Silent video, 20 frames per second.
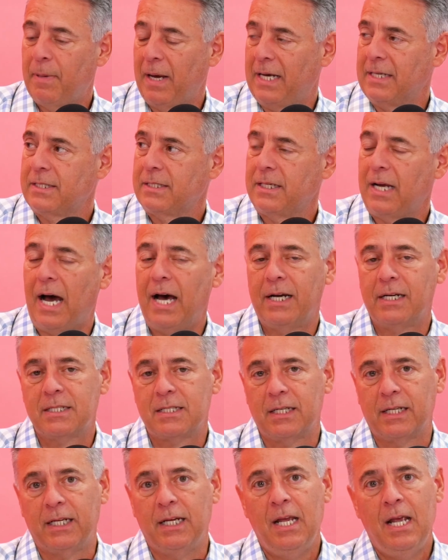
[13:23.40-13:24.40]
the best.
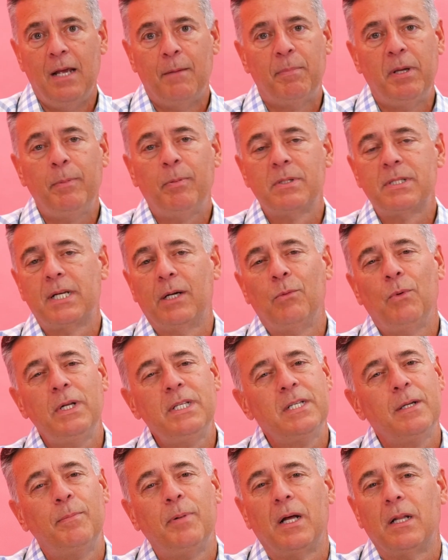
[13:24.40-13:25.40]
Honestly, people say,
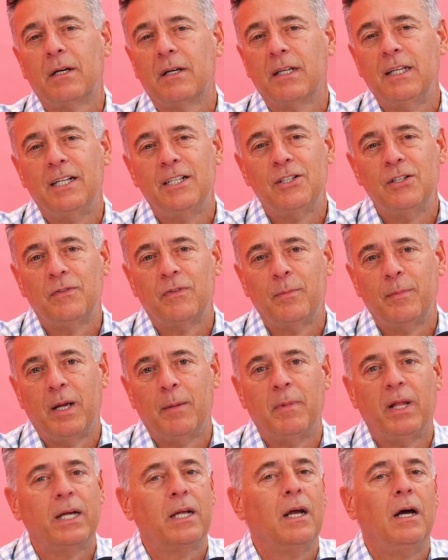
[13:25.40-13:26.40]
what's a butler going to do for me?
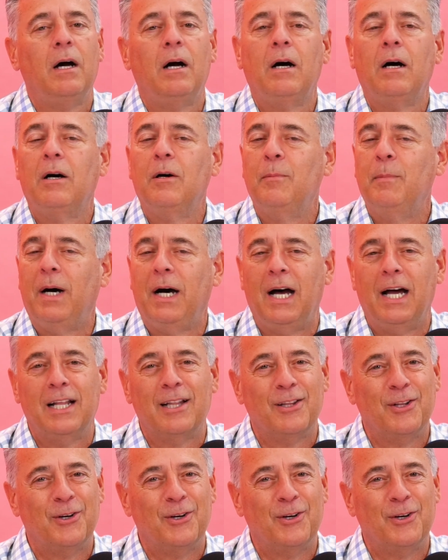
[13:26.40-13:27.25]
I'm like, oh my